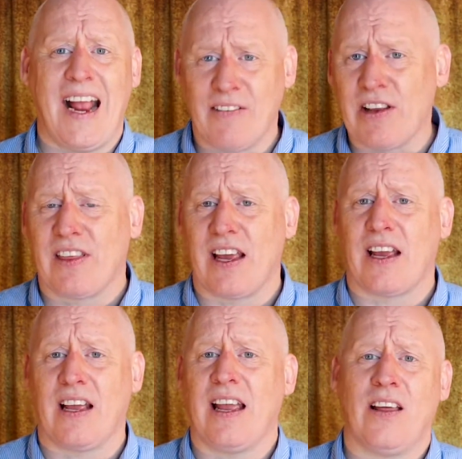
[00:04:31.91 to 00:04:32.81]

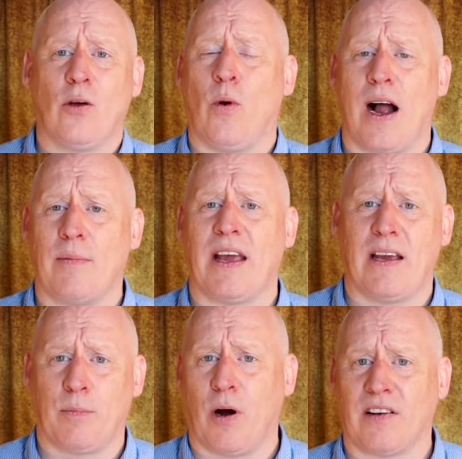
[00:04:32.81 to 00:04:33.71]
everything in the
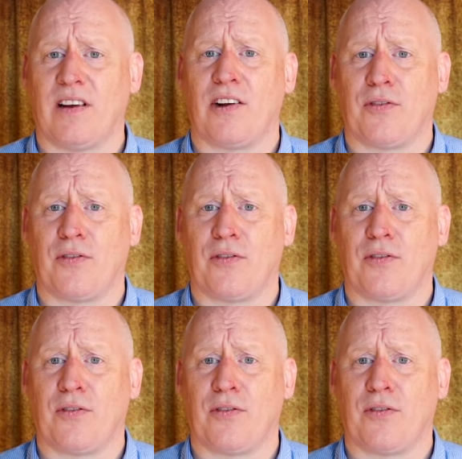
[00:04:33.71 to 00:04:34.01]
winemaking process,